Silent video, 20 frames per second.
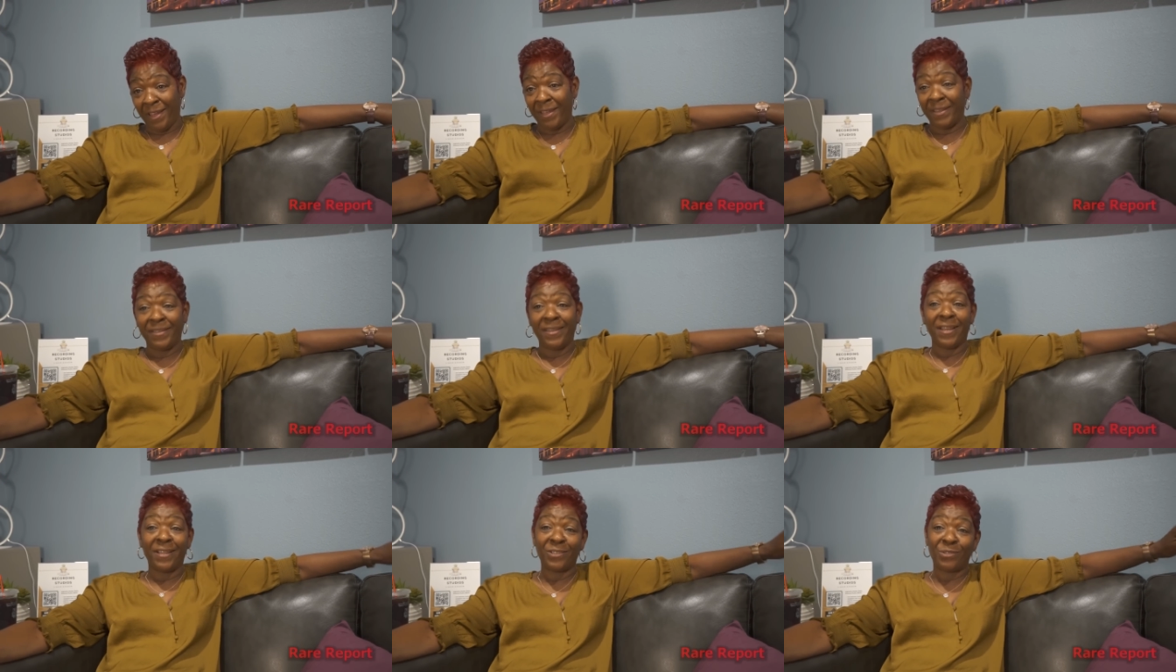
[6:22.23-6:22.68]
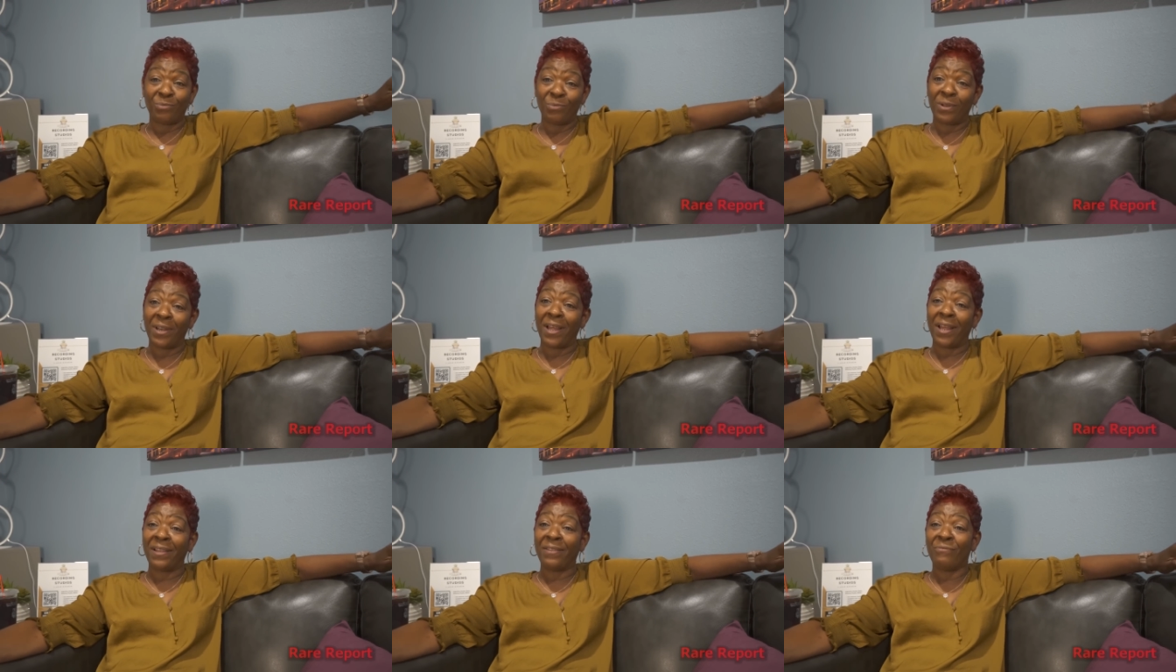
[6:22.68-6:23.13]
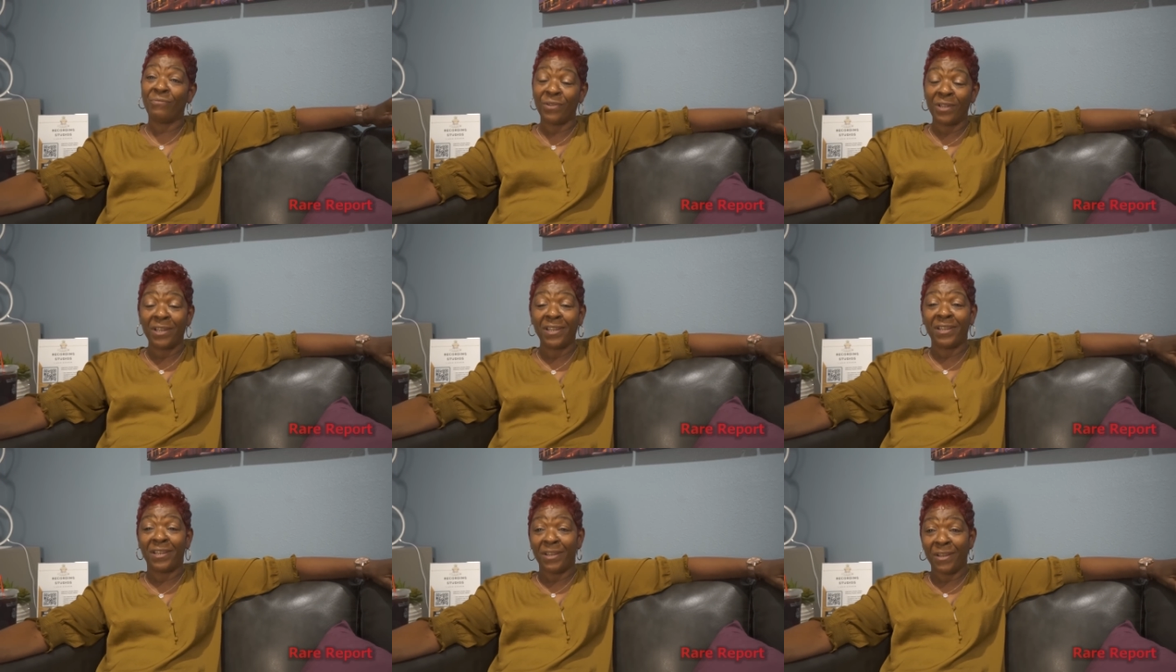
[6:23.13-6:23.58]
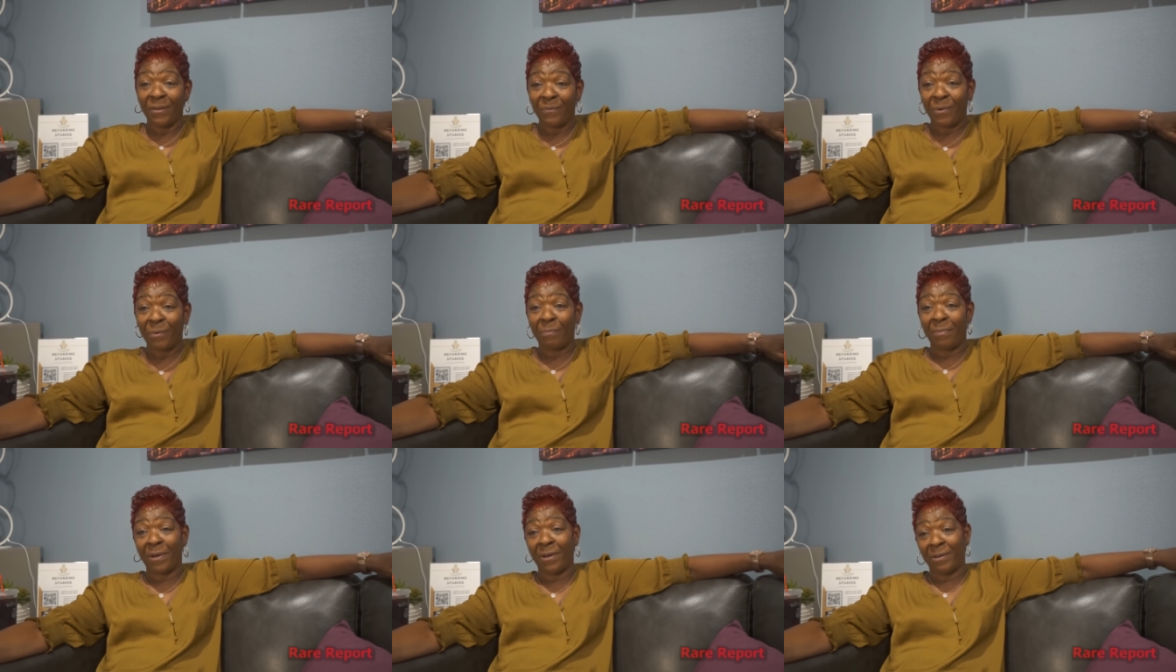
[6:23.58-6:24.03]
And that's what I really
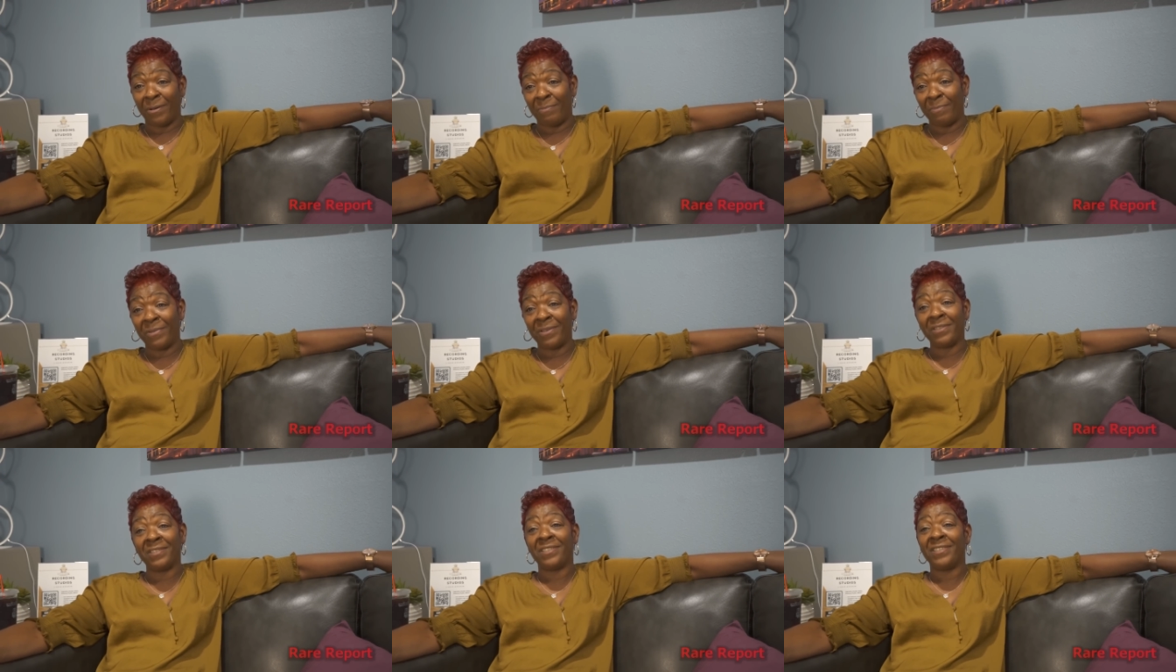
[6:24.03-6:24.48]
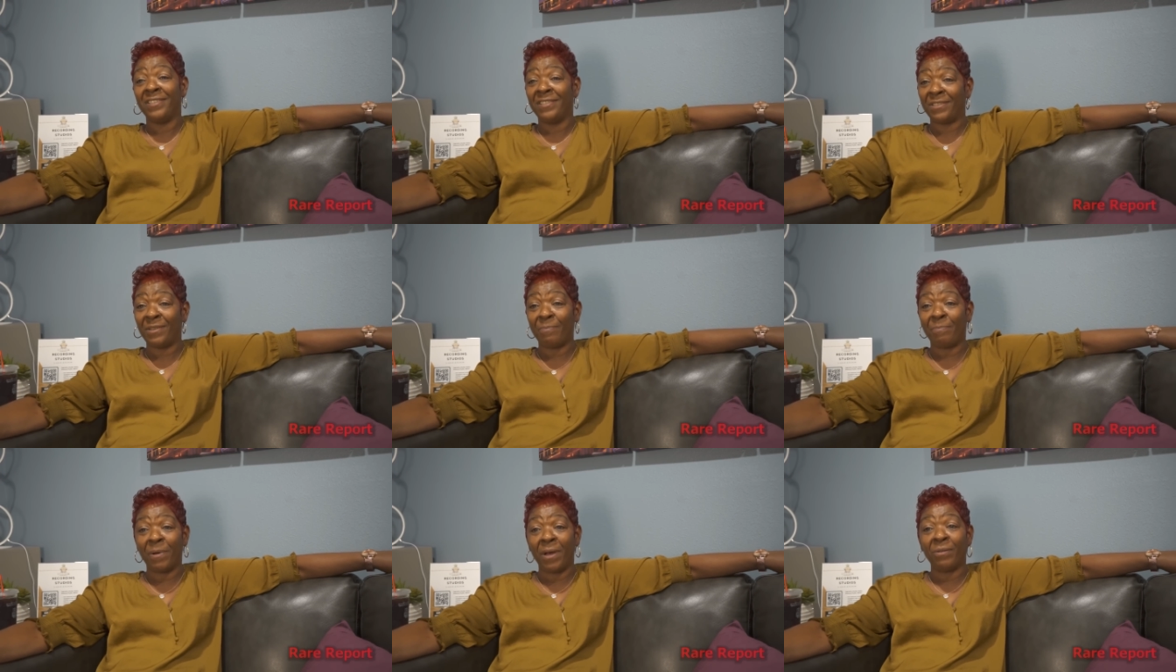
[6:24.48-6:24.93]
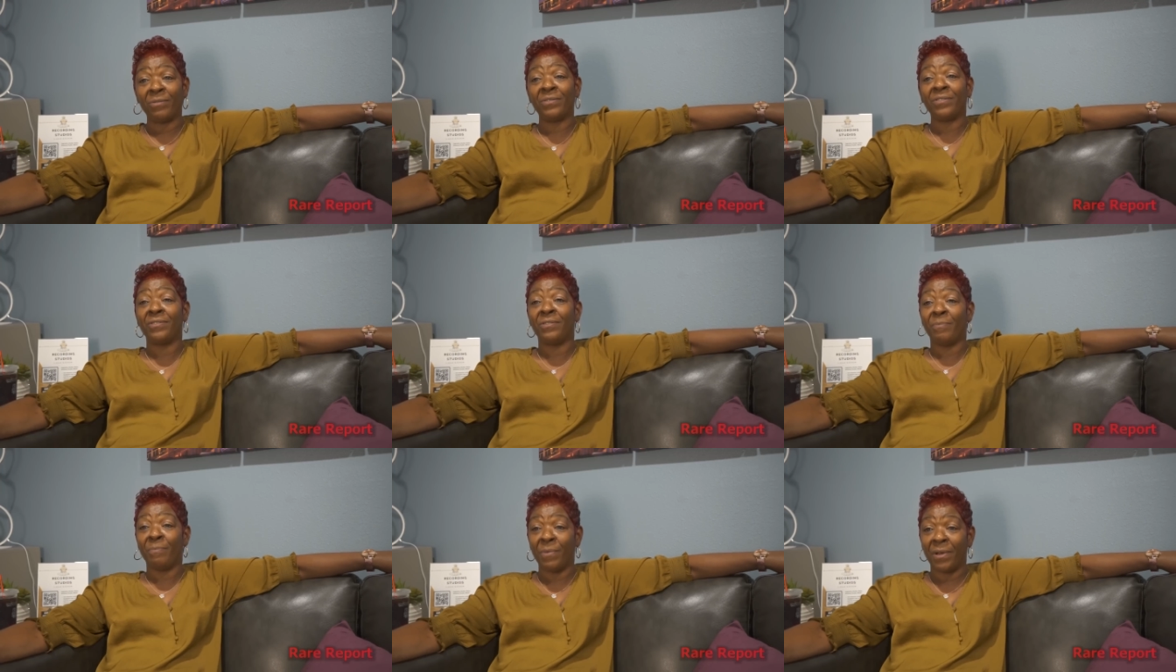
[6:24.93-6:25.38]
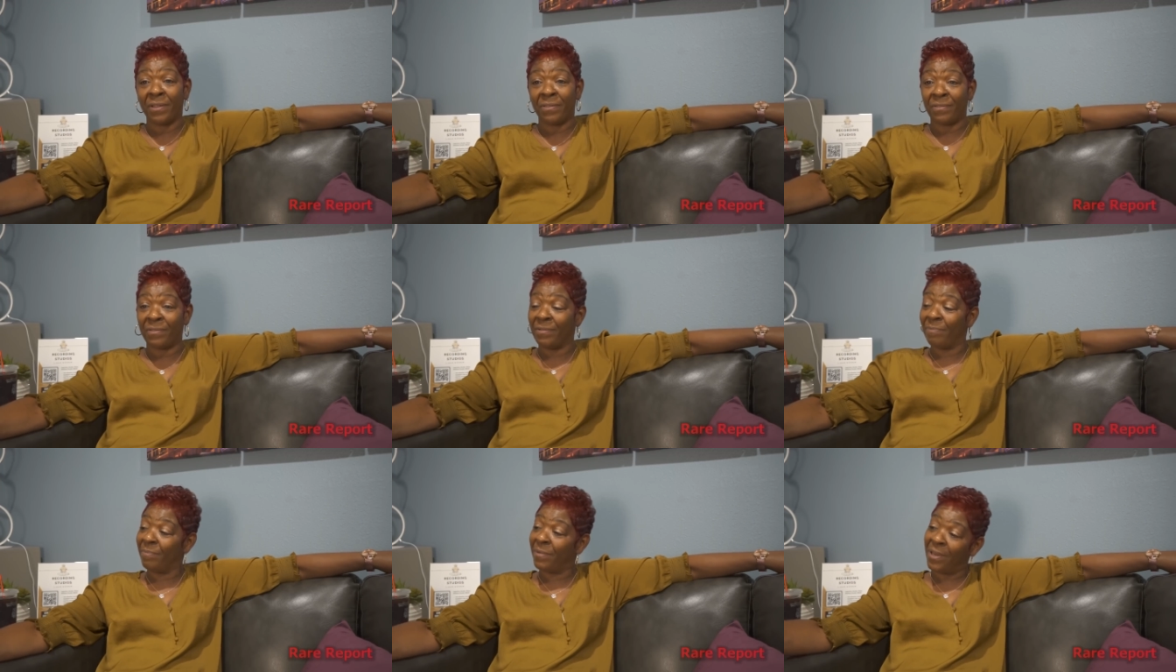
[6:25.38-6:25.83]
love about him, because he's about your
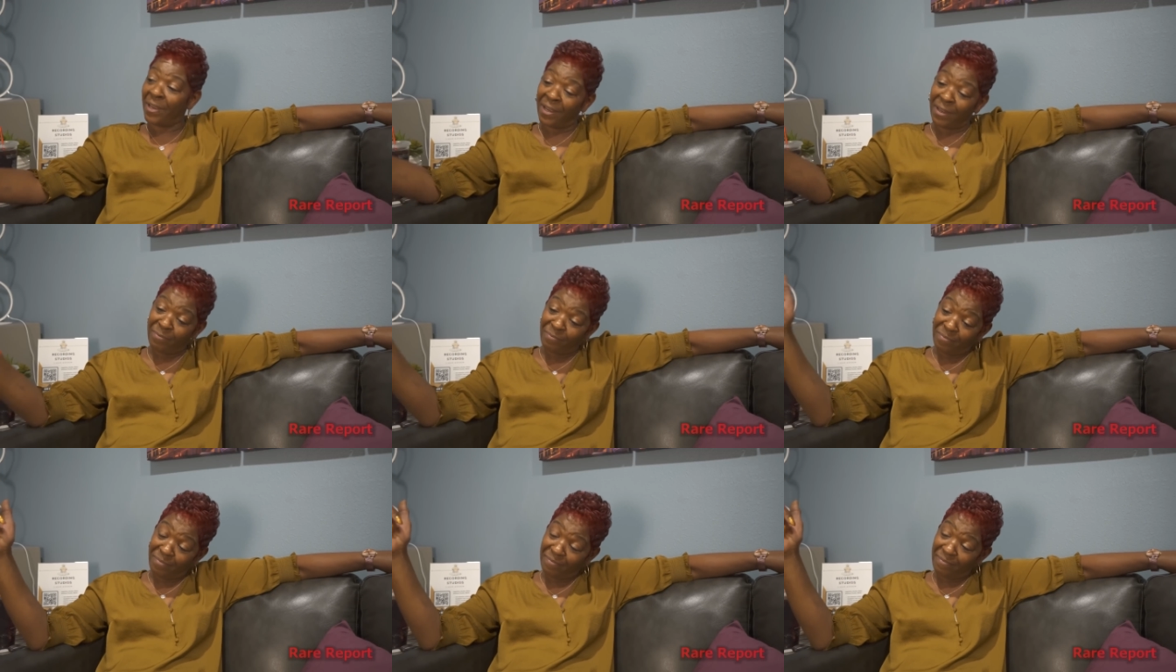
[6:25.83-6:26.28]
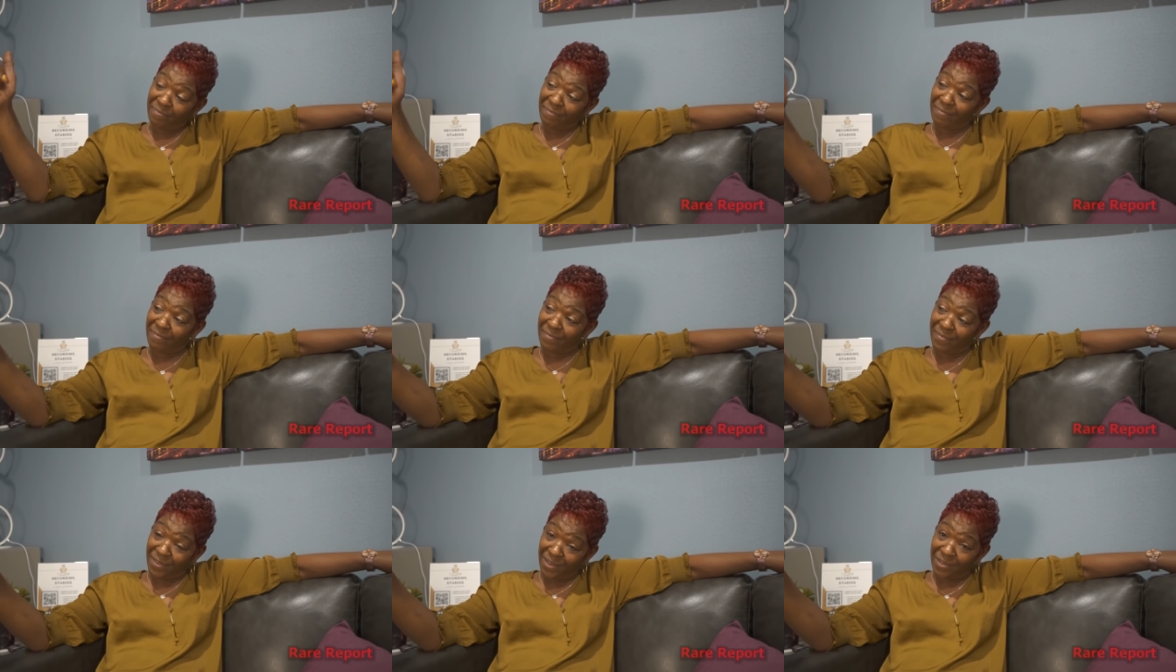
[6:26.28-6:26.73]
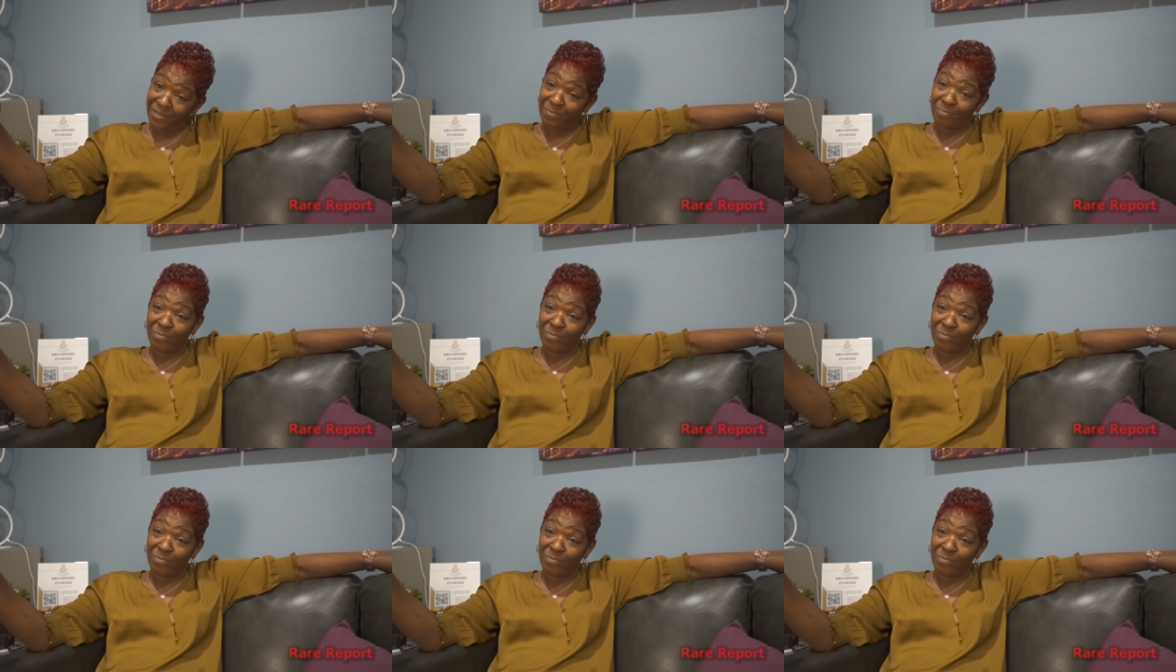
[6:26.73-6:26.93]
mother. Man, he's